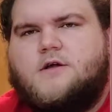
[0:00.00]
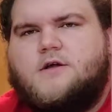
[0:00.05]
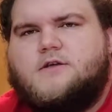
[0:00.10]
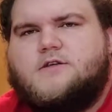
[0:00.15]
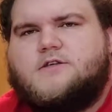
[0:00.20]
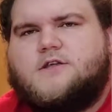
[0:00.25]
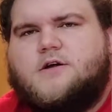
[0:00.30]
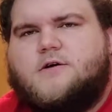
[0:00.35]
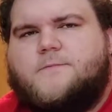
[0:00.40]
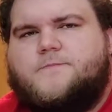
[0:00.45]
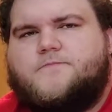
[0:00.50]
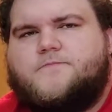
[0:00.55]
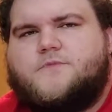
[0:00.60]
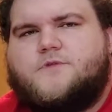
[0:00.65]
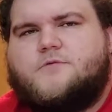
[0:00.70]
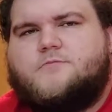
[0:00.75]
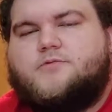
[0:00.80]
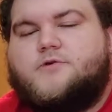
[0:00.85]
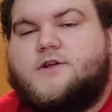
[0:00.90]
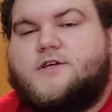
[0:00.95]
So
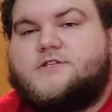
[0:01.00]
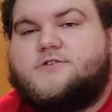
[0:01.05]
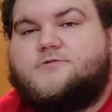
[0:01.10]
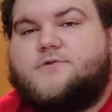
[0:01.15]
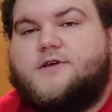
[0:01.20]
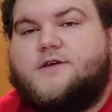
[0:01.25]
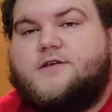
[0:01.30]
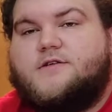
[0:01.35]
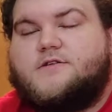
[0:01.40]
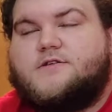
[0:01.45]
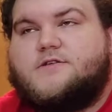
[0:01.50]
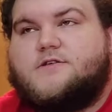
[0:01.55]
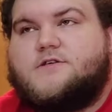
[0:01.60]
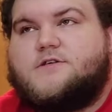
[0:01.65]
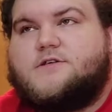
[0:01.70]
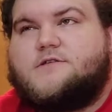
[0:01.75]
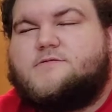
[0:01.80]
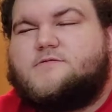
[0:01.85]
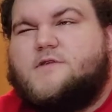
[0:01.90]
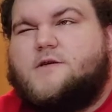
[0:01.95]
pretty sweet. So
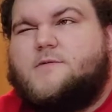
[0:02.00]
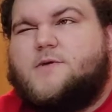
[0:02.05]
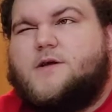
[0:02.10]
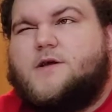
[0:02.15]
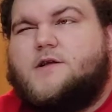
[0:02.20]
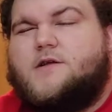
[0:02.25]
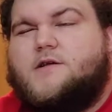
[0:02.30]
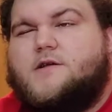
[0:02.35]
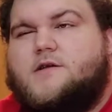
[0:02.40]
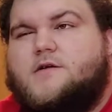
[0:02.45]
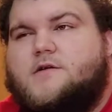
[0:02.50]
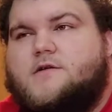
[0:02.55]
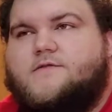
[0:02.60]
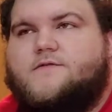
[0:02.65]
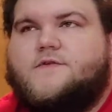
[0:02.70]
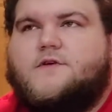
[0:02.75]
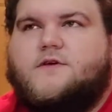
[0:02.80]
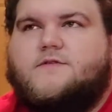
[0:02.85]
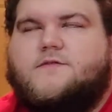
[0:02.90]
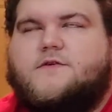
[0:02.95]
this I paid,
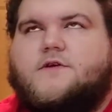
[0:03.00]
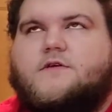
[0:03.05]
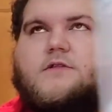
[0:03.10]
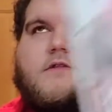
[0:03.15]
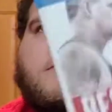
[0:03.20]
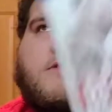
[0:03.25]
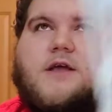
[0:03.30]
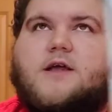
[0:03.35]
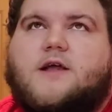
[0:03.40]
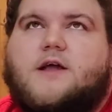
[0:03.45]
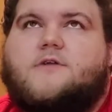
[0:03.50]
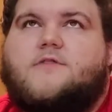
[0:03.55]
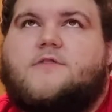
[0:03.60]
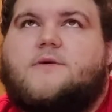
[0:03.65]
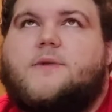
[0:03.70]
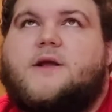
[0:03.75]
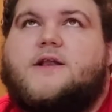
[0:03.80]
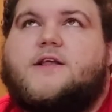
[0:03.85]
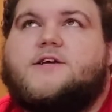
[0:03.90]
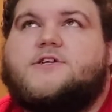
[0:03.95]
if you take out the
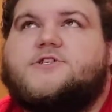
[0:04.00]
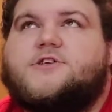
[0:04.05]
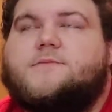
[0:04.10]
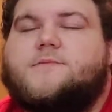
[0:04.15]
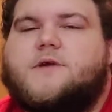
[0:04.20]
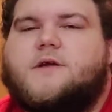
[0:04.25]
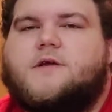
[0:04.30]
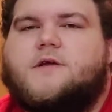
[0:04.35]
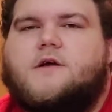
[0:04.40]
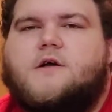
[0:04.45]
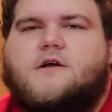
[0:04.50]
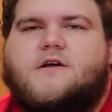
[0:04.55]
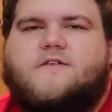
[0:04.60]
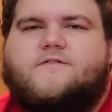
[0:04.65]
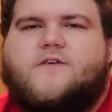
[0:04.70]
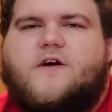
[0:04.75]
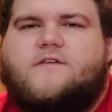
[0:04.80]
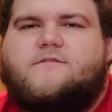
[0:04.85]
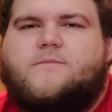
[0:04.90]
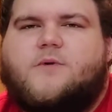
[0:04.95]
media shipping,
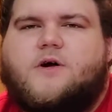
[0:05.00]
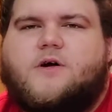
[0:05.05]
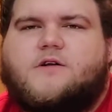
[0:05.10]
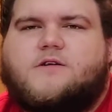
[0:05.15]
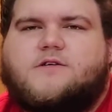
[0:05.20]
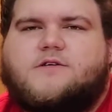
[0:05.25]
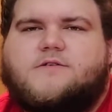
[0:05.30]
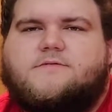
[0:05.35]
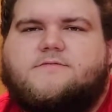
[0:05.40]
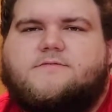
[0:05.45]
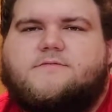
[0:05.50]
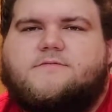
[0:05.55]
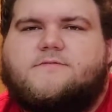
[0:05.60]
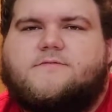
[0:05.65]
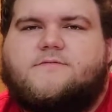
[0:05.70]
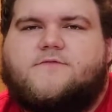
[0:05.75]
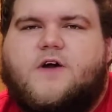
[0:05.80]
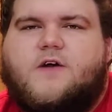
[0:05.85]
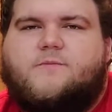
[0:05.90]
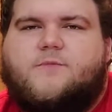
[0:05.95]
five bucks.
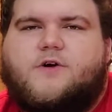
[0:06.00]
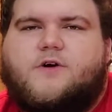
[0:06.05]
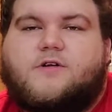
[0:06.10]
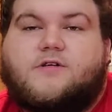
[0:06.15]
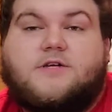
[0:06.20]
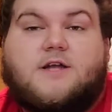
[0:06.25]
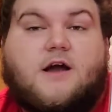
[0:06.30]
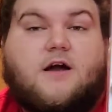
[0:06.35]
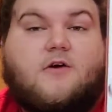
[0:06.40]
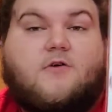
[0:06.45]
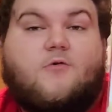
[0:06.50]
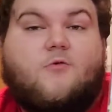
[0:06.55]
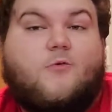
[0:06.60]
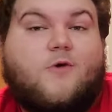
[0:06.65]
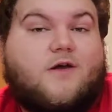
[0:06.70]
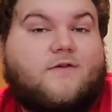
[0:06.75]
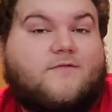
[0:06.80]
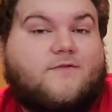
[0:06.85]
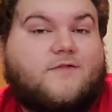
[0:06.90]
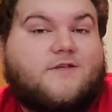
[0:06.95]
Five bucks. Now,
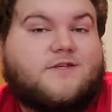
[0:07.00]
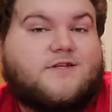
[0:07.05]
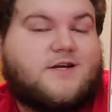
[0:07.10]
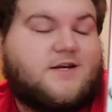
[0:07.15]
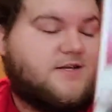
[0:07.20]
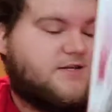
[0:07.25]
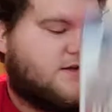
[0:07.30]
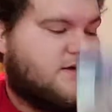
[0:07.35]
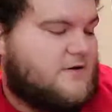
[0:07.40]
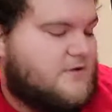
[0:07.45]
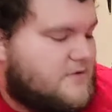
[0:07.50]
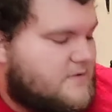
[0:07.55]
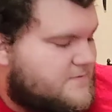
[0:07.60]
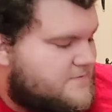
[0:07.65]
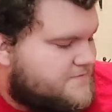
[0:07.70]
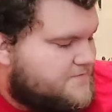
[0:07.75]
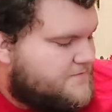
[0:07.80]
wait for this next title.